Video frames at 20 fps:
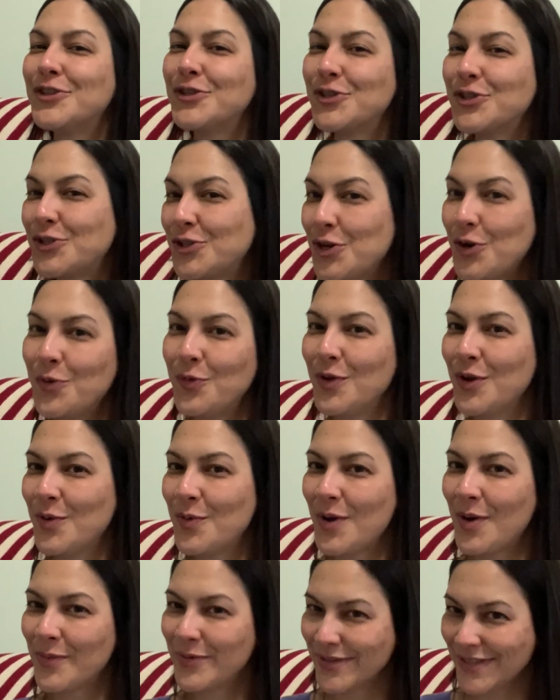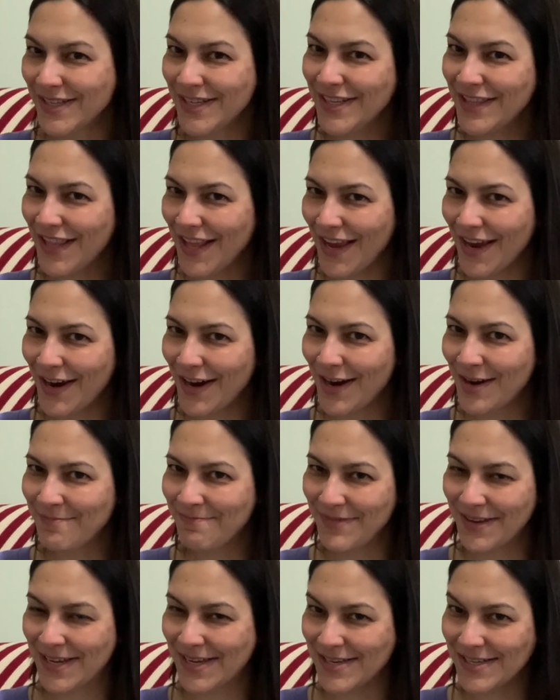show you what was in there
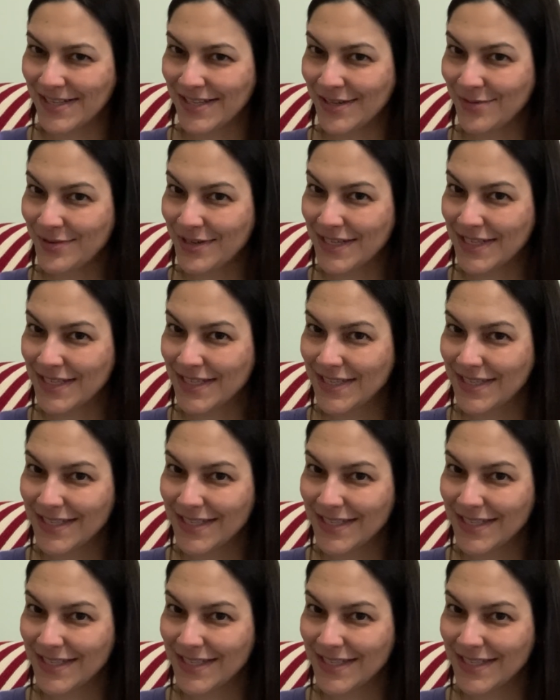because it was